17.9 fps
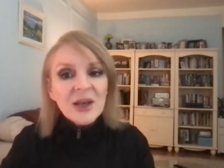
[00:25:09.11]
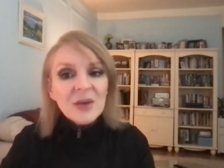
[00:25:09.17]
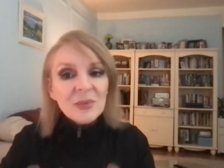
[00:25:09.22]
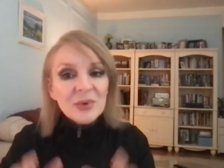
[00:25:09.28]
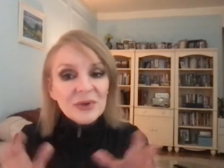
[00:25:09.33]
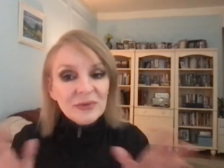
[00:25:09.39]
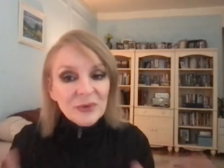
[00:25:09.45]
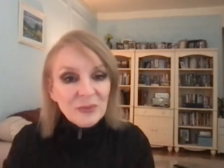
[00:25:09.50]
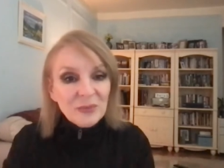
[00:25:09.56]
But
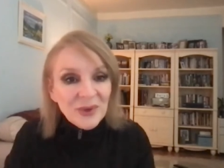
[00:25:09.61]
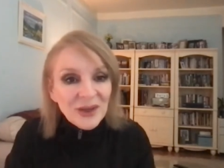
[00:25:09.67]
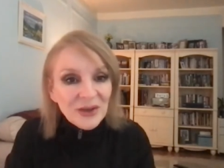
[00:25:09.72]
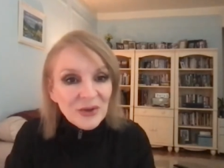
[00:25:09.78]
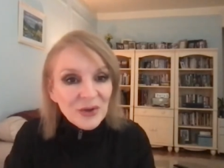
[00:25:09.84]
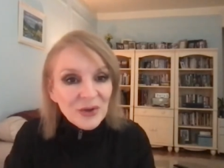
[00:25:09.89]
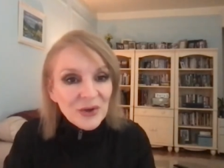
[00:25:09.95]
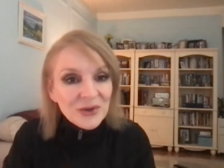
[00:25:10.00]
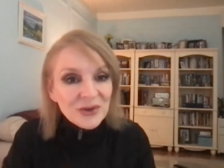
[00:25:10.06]
if you've been
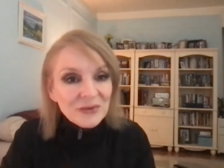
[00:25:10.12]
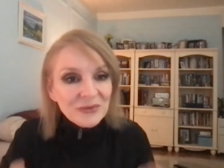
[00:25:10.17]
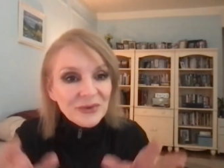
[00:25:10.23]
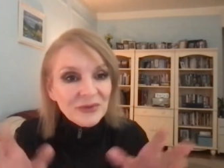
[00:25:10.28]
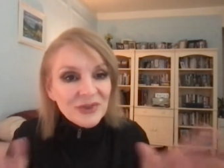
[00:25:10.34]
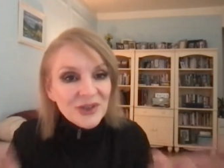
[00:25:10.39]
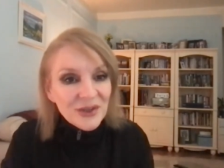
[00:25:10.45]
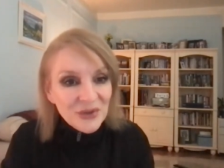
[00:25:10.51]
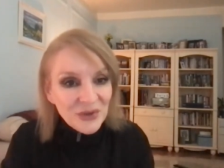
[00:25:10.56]
good, if
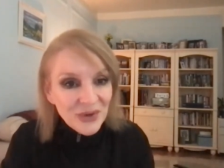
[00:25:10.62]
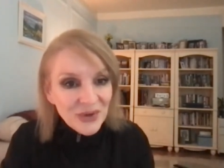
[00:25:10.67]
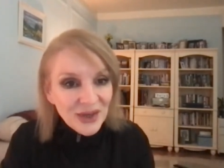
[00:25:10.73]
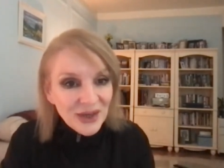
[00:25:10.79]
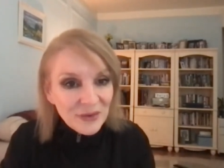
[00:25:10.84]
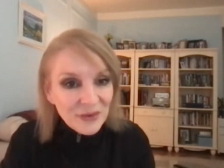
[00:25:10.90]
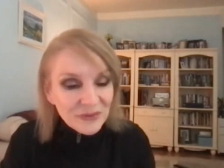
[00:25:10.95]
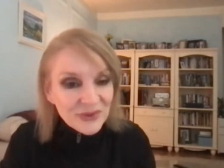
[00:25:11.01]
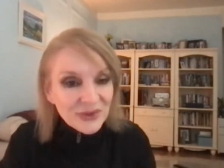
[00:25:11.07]
you've done your
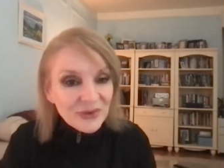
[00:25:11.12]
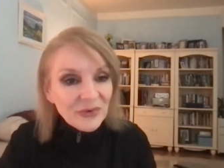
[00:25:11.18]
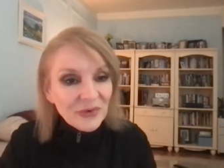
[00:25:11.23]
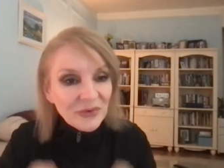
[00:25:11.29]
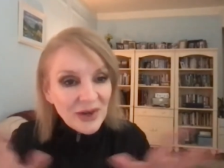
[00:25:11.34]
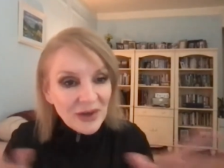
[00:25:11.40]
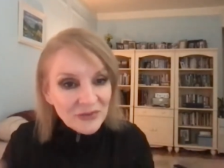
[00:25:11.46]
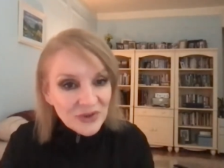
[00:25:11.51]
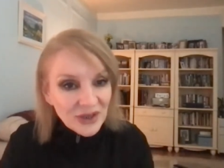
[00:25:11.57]
gifts, if you've
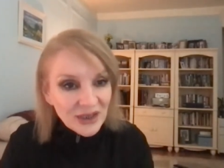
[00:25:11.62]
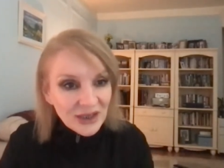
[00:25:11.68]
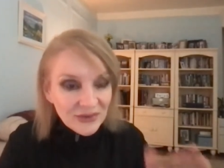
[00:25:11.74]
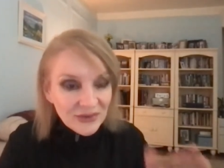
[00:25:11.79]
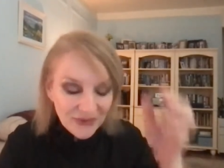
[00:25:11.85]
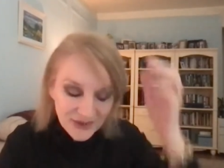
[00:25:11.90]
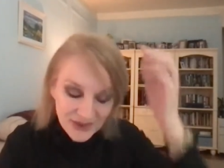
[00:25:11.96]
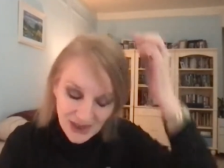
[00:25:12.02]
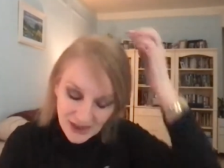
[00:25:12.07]
left your
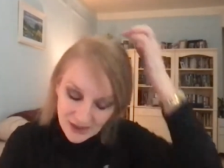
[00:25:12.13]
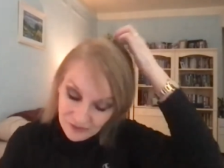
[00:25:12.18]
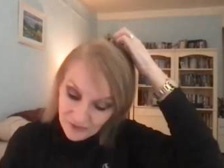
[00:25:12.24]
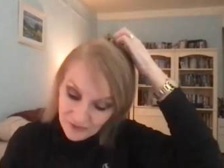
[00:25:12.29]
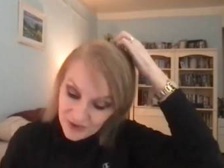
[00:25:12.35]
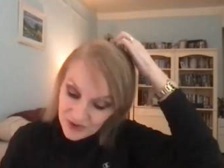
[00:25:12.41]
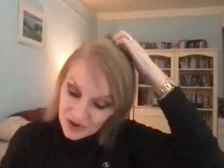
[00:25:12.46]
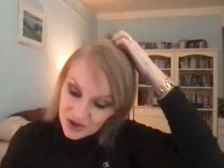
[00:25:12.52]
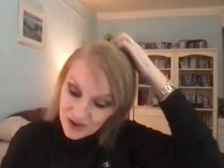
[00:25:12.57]
gifts out for
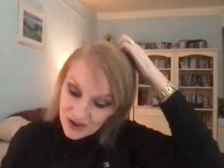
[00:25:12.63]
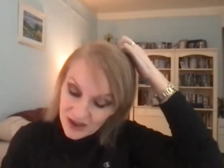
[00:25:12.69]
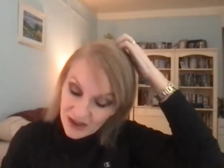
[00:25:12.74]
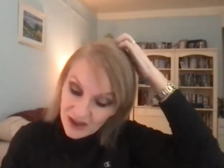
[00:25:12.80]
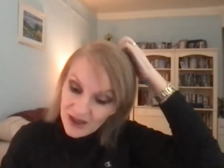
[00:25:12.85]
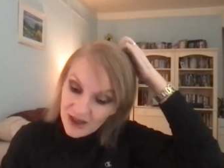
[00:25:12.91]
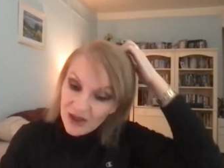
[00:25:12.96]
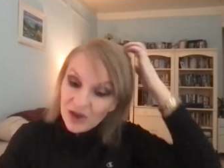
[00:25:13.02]
the she,